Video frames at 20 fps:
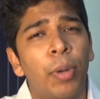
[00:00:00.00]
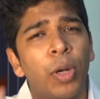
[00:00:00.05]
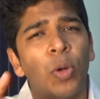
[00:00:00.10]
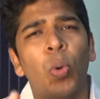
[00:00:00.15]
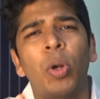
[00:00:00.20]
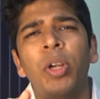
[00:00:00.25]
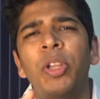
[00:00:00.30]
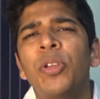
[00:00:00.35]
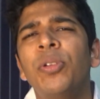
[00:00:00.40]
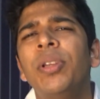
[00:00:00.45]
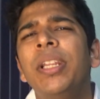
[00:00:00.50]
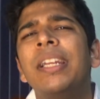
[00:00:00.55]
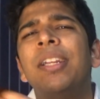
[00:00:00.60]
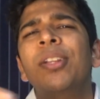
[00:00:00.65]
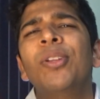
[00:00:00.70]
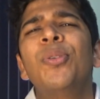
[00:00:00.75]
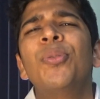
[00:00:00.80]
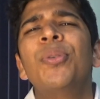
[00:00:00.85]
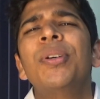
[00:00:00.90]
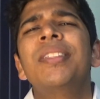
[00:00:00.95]
but what you need
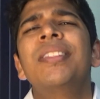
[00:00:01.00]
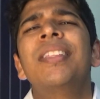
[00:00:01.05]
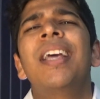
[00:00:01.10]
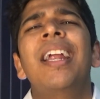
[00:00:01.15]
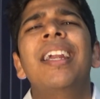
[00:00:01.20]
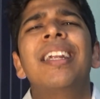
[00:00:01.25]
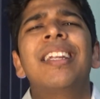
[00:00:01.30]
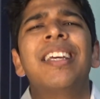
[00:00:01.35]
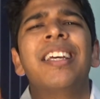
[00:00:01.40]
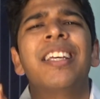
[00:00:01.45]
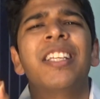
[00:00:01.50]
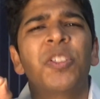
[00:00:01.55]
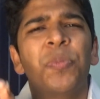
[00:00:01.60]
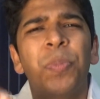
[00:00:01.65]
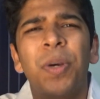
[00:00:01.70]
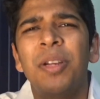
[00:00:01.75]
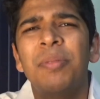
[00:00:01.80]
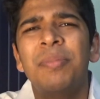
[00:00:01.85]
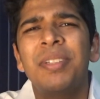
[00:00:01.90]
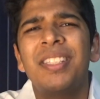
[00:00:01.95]
to know is that
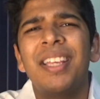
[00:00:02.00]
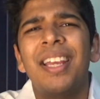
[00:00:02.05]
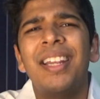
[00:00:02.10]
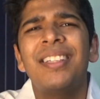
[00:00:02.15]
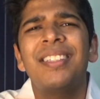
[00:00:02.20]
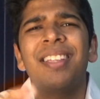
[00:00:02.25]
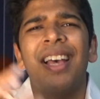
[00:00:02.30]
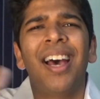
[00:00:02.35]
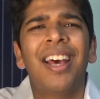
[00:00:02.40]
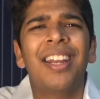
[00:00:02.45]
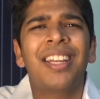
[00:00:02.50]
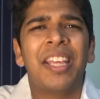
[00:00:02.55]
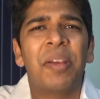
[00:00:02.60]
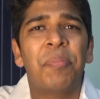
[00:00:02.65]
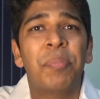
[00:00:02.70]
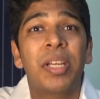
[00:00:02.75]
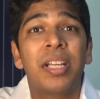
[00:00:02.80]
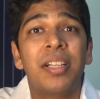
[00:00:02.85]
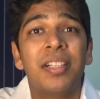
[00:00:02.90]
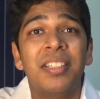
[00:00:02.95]
spermicides are
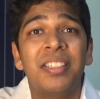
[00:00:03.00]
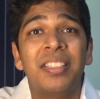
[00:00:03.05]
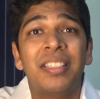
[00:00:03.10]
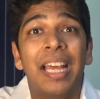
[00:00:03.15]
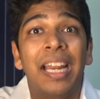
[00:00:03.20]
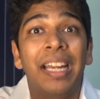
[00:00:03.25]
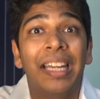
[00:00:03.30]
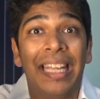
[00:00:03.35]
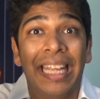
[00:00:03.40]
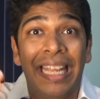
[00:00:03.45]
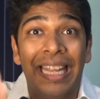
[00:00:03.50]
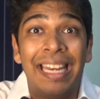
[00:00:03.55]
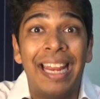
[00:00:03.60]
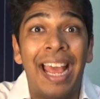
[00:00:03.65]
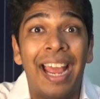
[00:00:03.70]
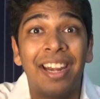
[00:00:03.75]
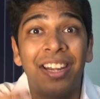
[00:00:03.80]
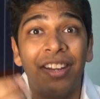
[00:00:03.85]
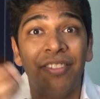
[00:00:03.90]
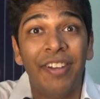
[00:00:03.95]
chemicals that
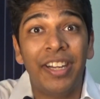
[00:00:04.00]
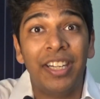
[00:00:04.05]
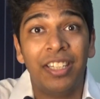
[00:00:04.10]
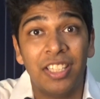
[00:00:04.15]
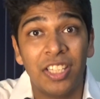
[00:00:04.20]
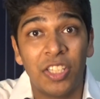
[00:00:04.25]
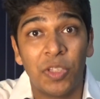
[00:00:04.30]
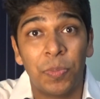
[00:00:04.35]
inactivate the